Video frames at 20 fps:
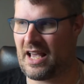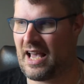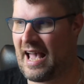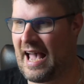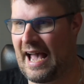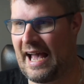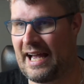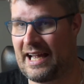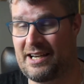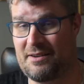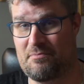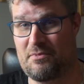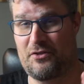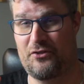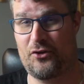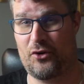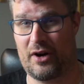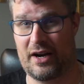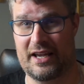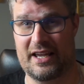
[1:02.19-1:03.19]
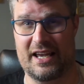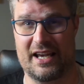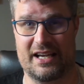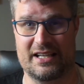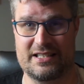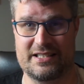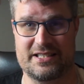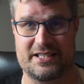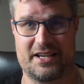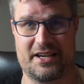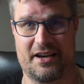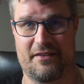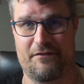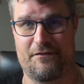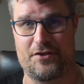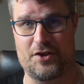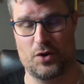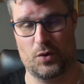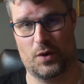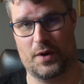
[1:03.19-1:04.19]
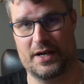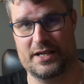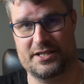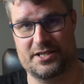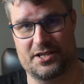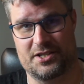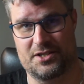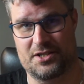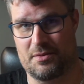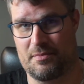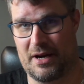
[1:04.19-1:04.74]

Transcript: And before I get a few questions